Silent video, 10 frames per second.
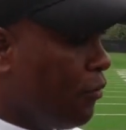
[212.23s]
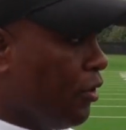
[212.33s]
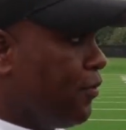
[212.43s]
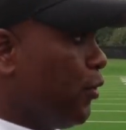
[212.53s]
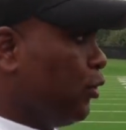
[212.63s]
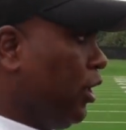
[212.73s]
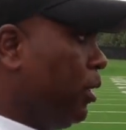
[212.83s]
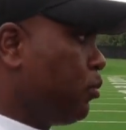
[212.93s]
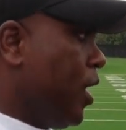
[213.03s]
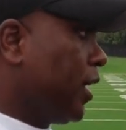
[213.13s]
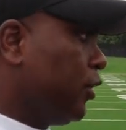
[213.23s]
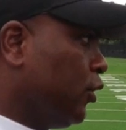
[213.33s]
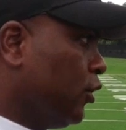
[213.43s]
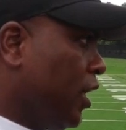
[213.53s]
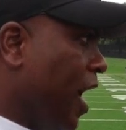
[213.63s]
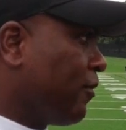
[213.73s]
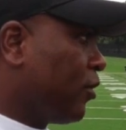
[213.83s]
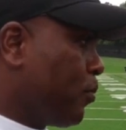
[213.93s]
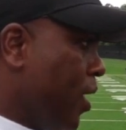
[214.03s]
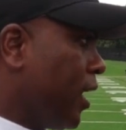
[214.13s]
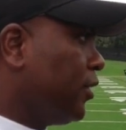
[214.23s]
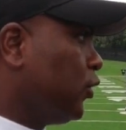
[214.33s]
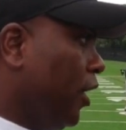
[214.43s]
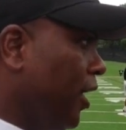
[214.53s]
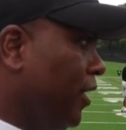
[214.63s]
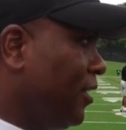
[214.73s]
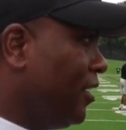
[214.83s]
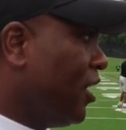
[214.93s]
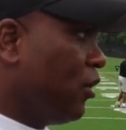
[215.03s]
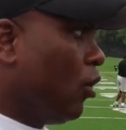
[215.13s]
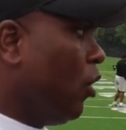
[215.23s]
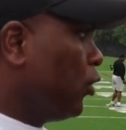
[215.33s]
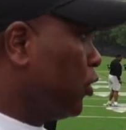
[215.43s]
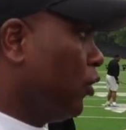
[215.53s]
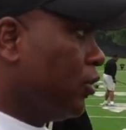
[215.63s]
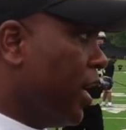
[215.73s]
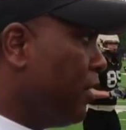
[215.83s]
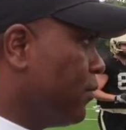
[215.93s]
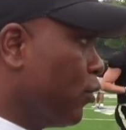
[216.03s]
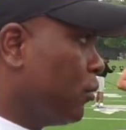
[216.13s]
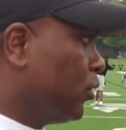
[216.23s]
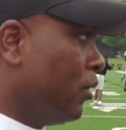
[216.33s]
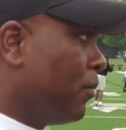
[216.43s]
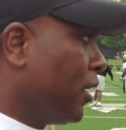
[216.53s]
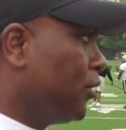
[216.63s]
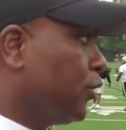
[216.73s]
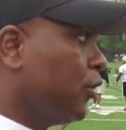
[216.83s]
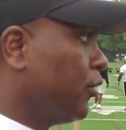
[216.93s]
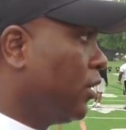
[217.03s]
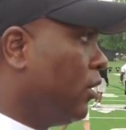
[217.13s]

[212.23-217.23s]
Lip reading: for the first 3 practices. After practice 8, it'll all slow down, so I'm not concerned.